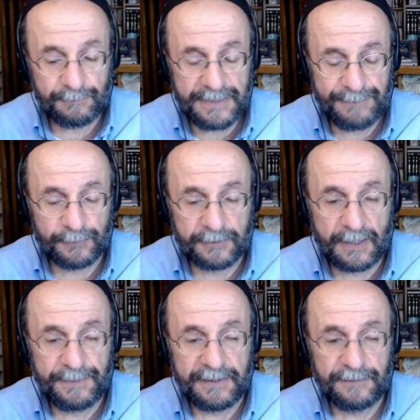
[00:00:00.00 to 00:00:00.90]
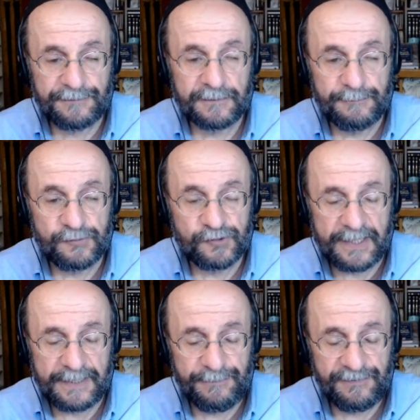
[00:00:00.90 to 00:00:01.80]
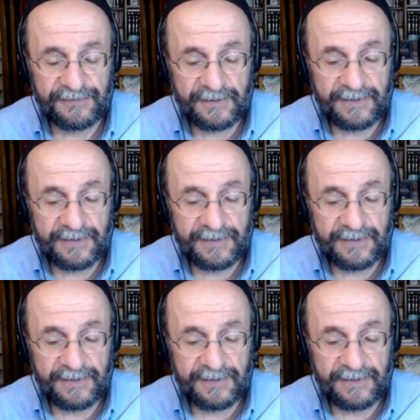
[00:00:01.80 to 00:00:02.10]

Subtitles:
people coming from James,